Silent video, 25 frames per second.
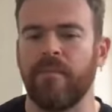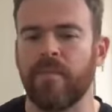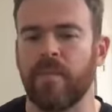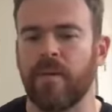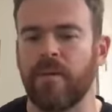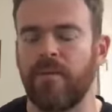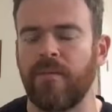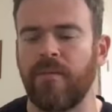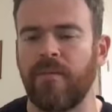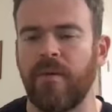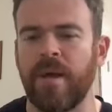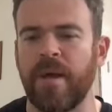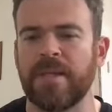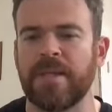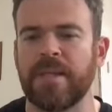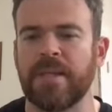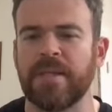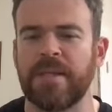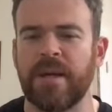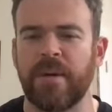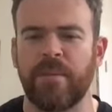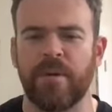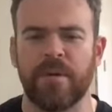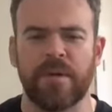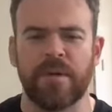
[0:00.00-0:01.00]
phrases
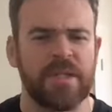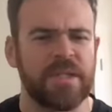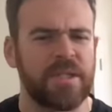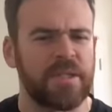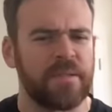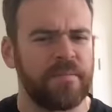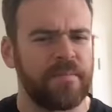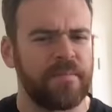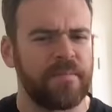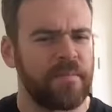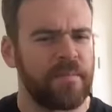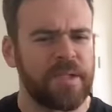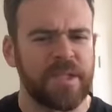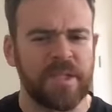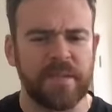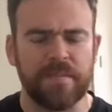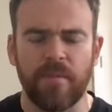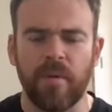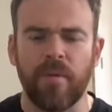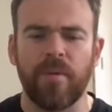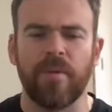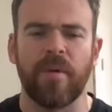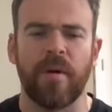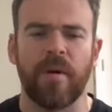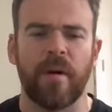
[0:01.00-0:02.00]
that were just
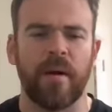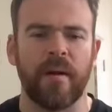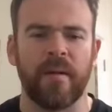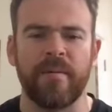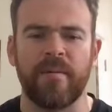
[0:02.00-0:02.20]
smoother